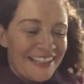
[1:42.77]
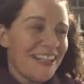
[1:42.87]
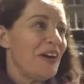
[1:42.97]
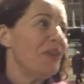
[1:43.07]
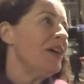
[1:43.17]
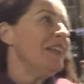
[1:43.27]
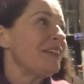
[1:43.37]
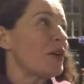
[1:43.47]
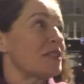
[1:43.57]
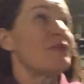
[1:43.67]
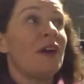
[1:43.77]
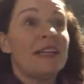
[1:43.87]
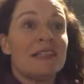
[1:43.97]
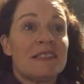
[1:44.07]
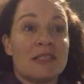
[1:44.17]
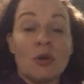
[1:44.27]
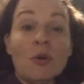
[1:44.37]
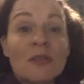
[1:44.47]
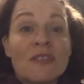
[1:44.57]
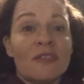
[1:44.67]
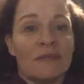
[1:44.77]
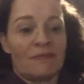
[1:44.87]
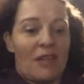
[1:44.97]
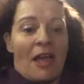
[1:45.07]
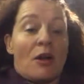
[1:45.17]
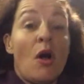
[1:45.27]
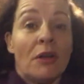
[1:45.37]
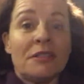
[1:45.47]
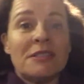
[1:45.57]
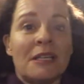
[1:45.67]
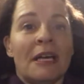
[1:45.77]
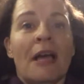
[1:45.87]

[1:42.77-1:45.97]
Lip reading: You know, the cost of finance is always a cost,